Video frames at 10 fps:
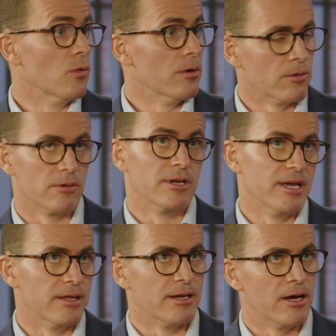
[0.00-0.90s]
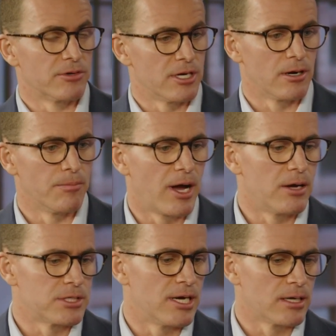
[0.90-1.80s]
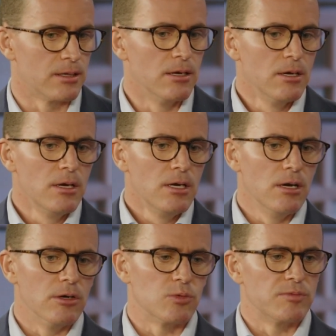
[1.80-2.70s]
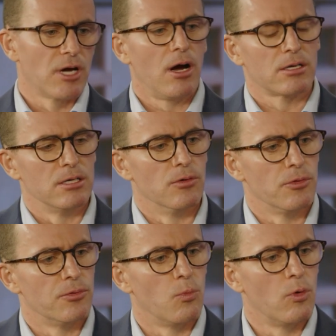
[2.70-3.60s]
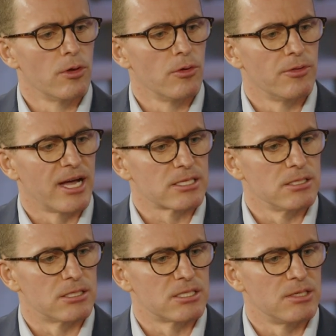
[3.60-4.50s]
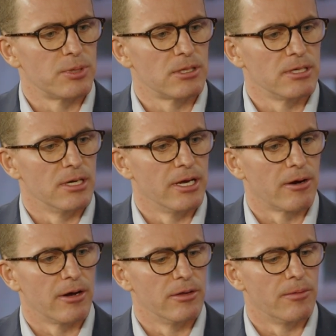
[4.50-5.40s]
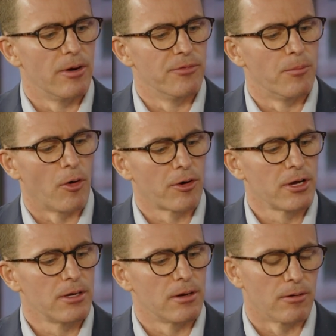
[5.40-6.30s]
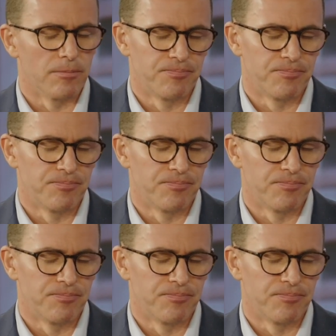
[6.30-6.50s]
or in healthcare and biotech, and as we've talked, that is typically an area of the market, or